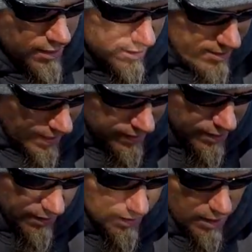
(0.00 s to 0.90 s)

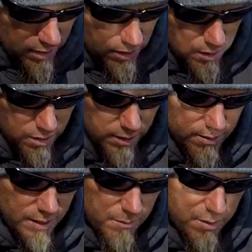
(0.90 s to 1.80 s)
Secondary color is
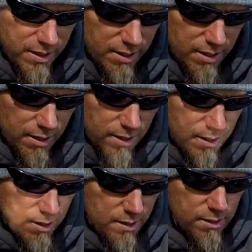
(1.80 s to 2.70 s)
gonna be
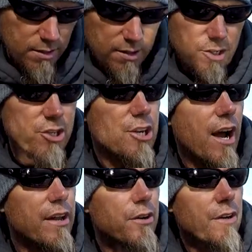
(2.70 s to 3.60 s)
the
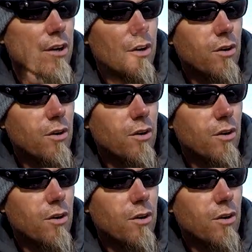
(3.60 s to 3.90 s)
Shiner